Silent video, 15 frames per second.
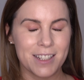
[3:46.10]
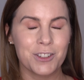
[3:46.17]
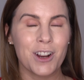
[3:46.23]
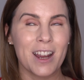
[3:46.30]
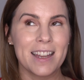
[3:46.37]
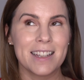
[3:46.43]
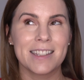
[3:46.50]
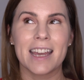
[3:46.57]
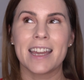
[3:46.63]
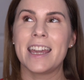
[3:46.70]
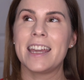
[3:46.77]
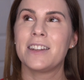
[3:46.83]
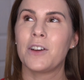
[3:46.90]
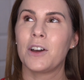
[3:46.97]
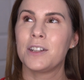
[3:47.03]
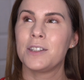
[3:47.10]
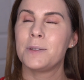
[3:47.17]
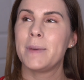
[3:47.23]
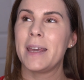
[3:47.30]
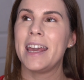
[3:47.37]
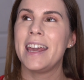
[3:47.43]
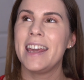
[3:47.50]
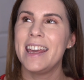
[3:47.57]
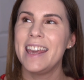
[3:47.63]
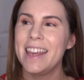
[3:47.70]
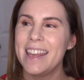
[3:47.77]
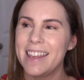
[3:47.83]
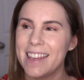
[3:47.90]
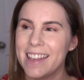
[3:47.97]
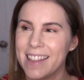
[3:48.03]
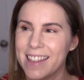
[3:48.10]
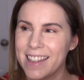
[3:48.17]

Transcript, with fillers: trans, I cannot speak.